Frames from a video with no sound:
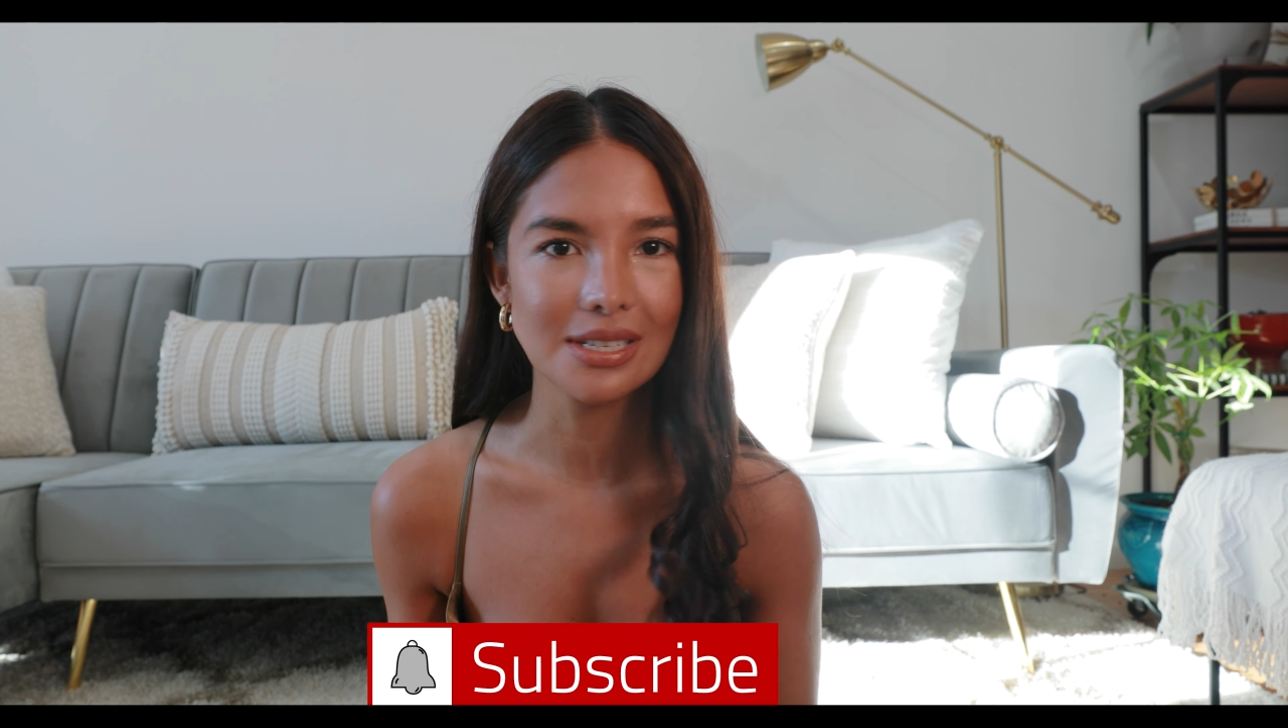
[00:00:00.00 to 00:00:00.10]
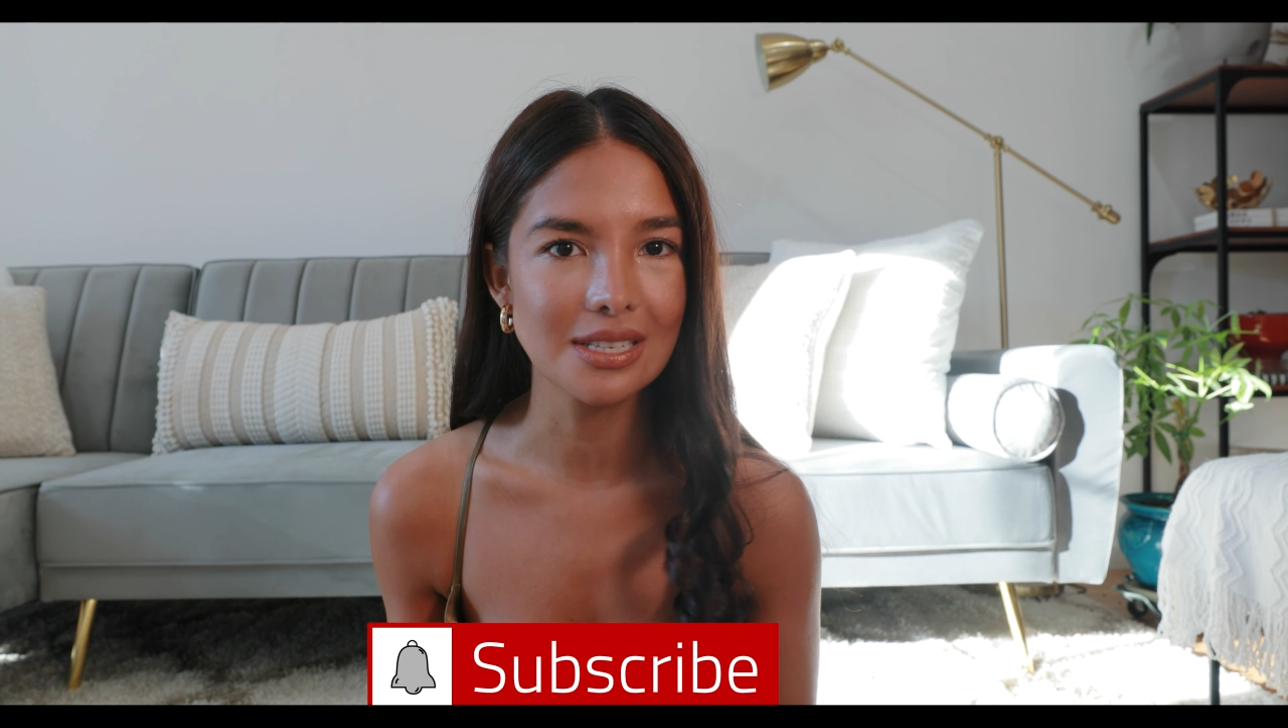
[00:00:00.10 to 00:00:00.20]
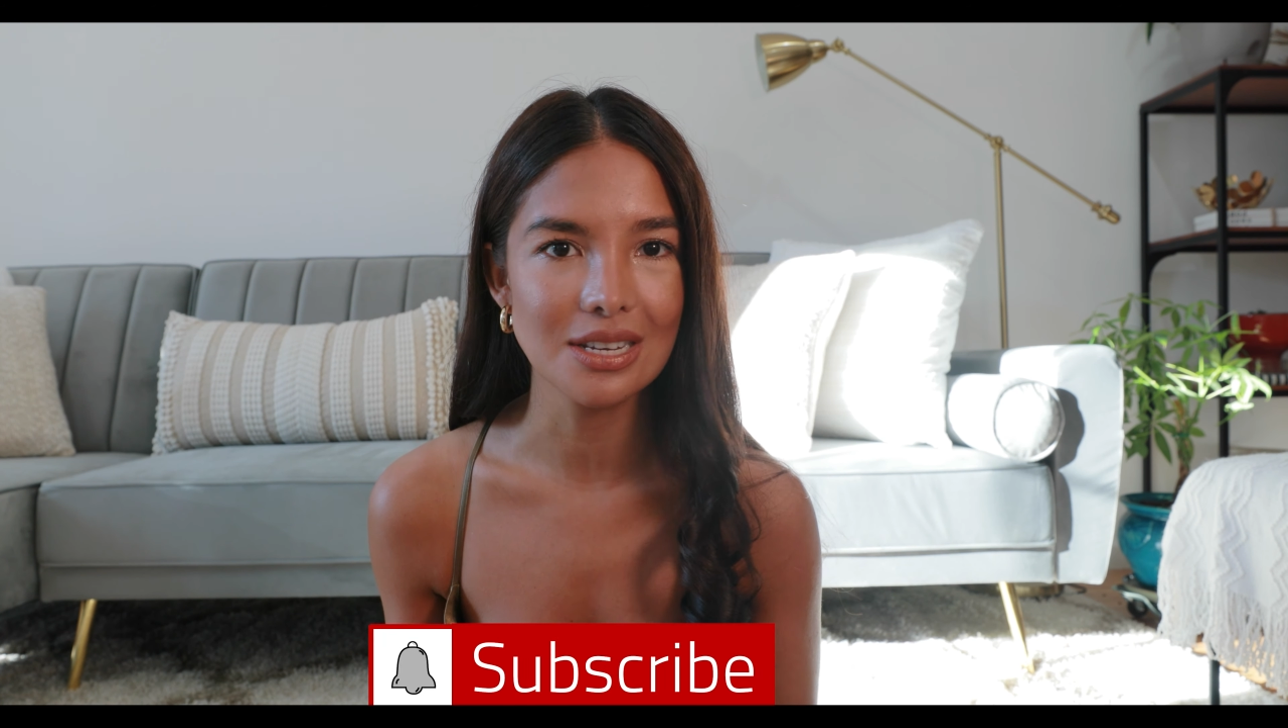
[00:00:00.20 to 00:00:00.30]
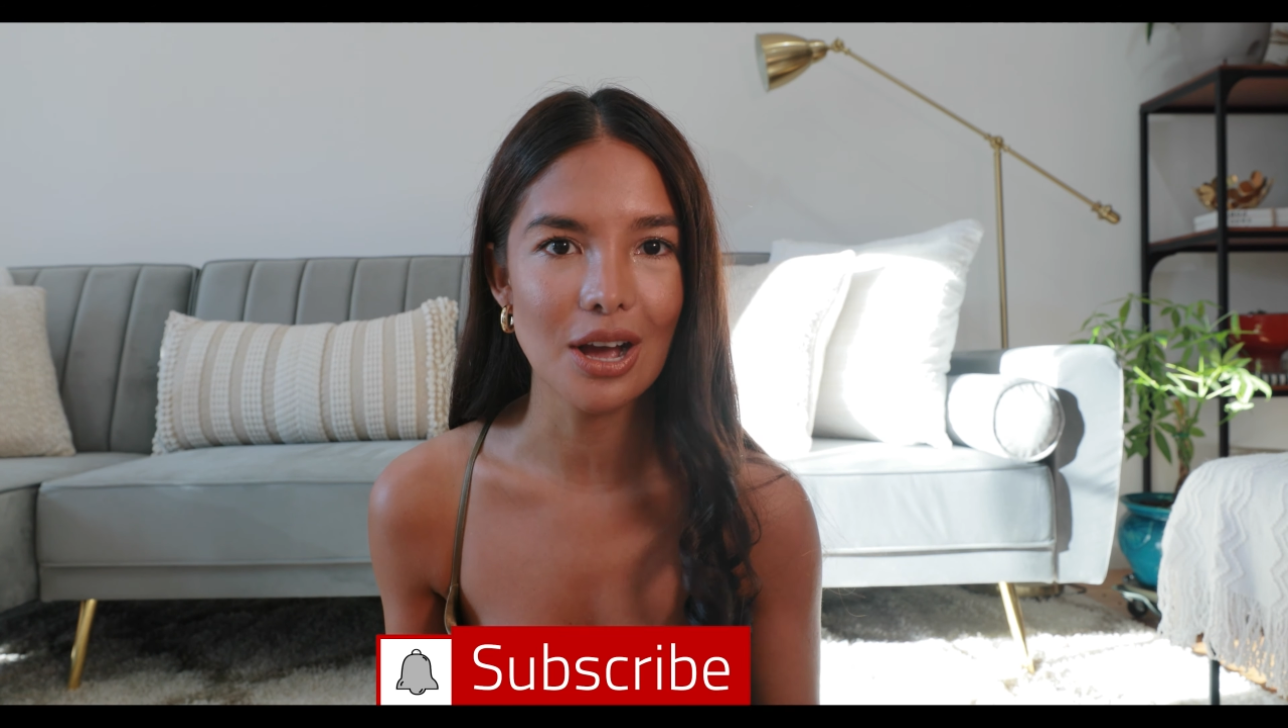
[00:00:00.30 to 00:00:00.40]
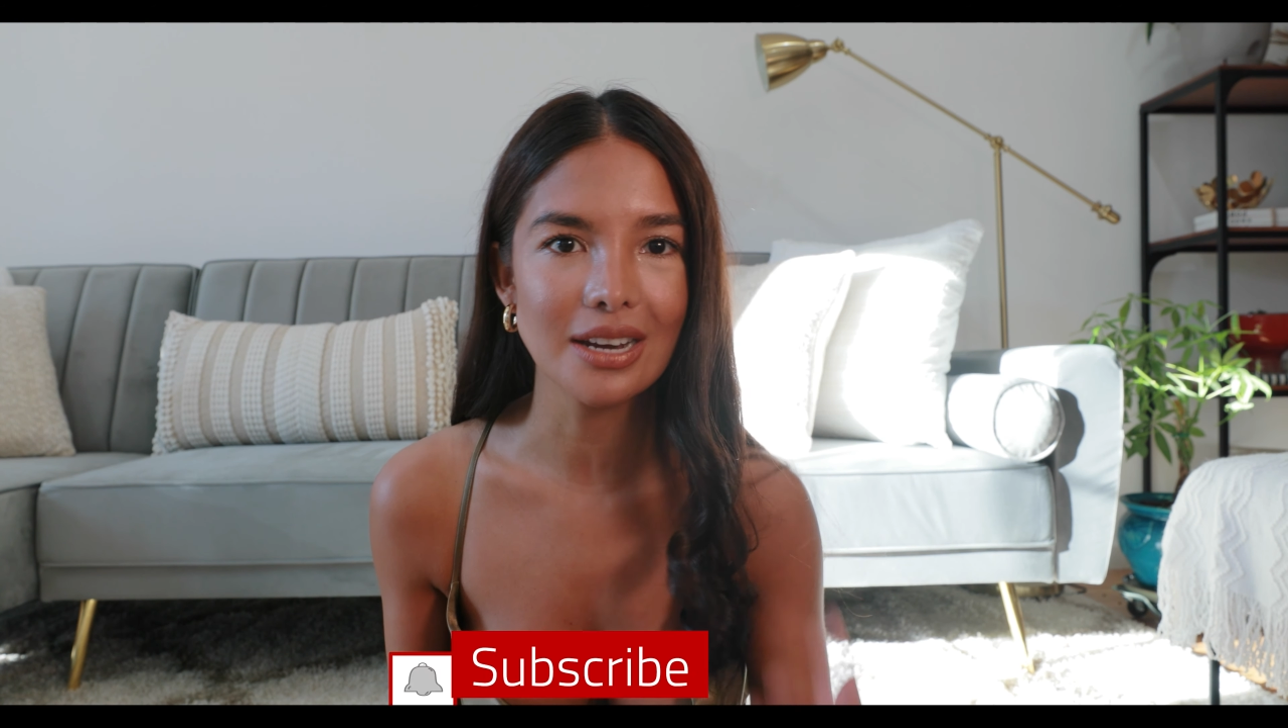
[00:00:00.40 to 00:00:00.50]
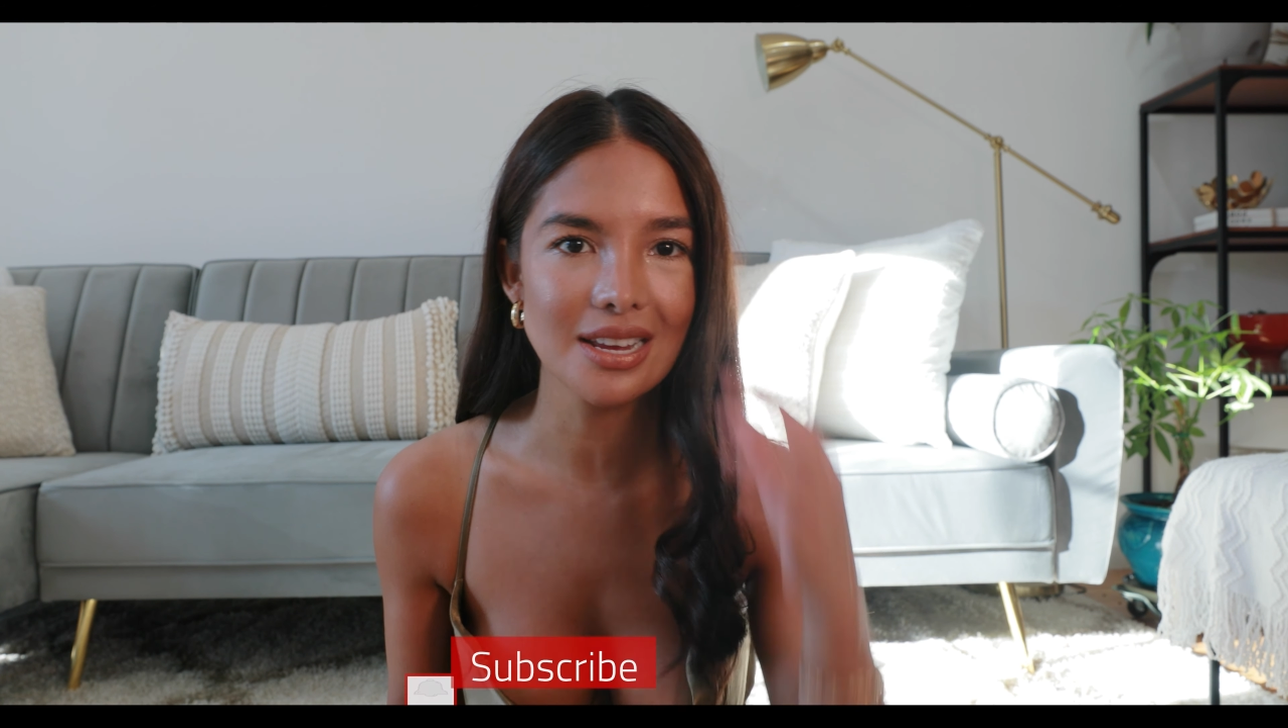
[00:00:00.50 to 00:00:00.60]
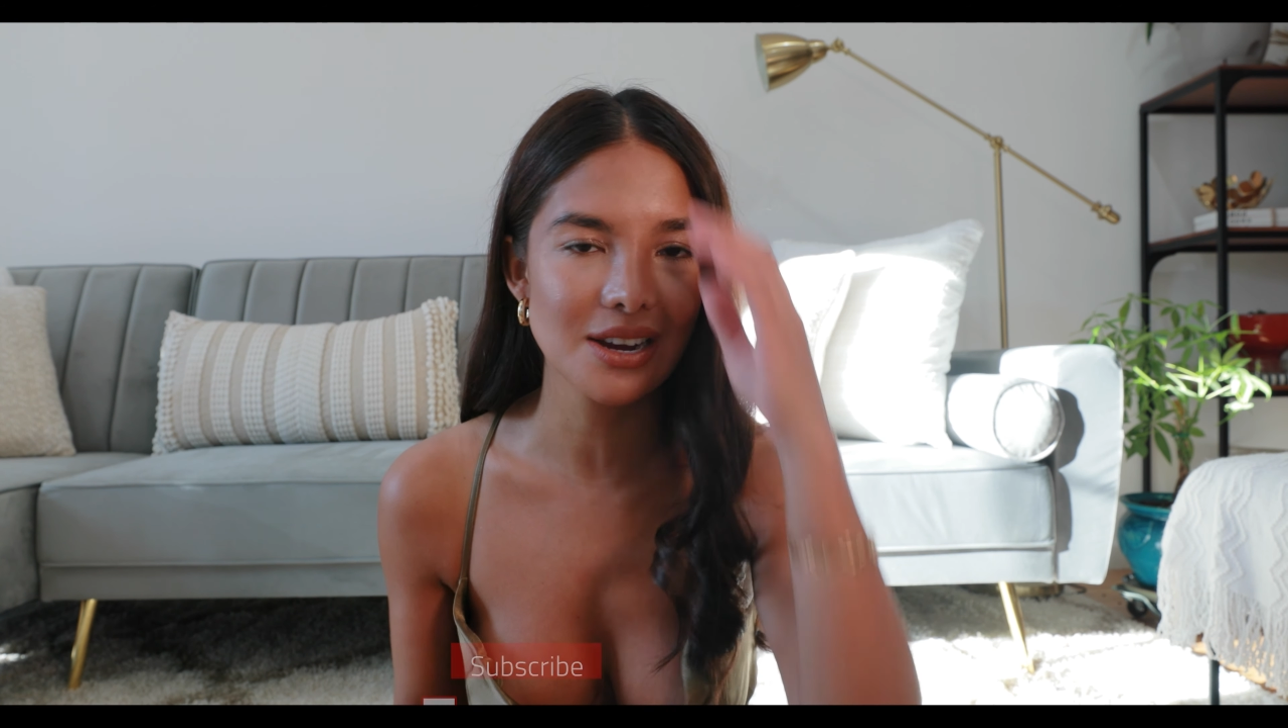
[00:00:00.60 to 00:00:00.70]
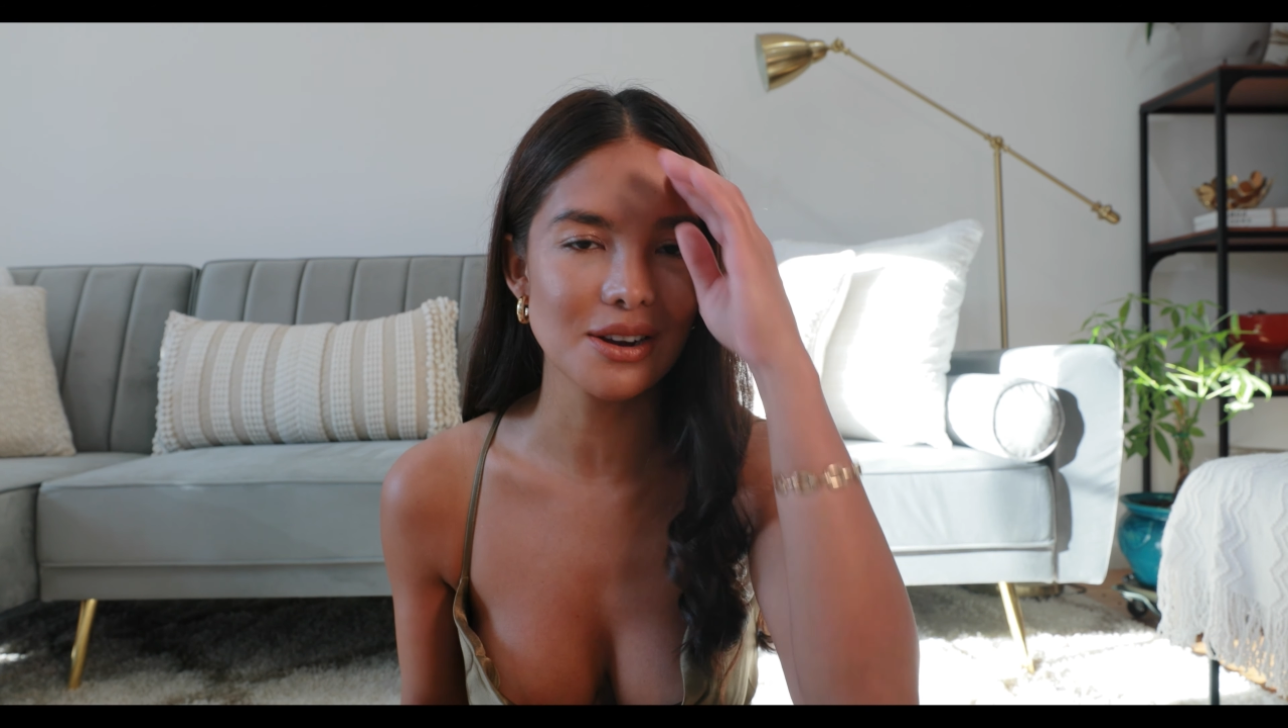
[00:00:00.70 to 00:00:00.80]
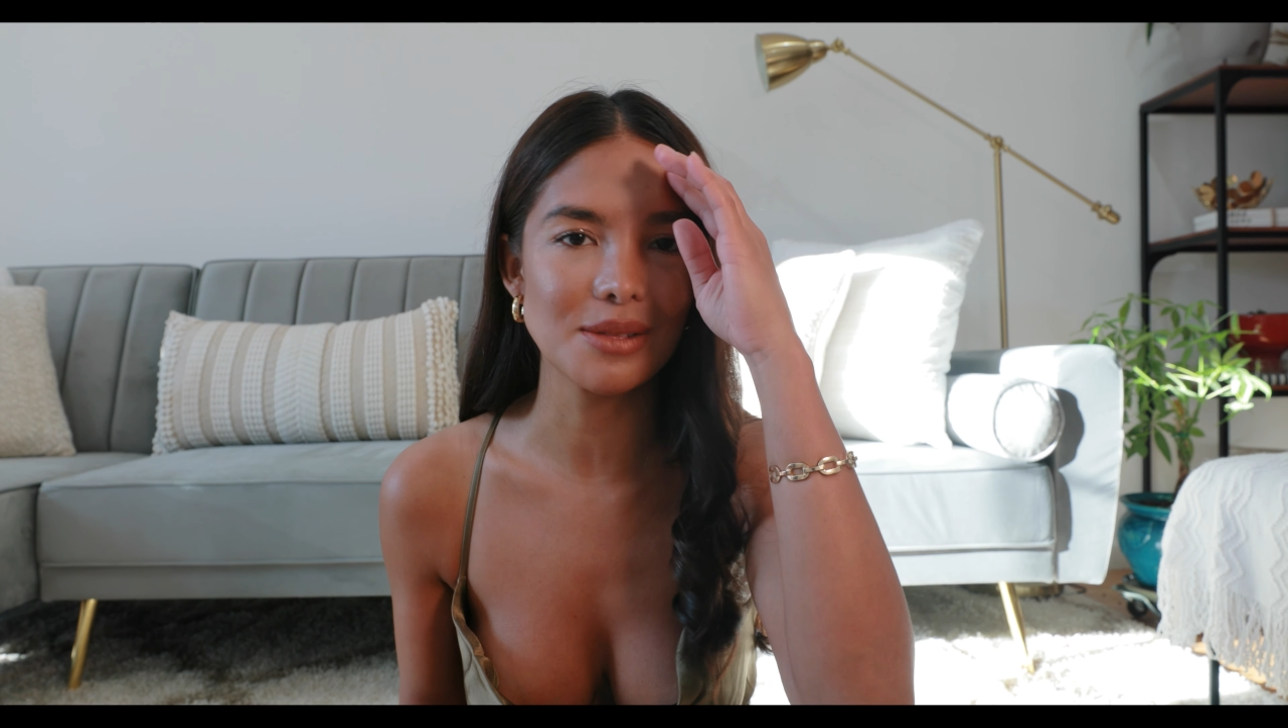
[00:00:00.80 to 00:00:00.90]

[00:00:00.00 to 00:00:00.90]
to see on here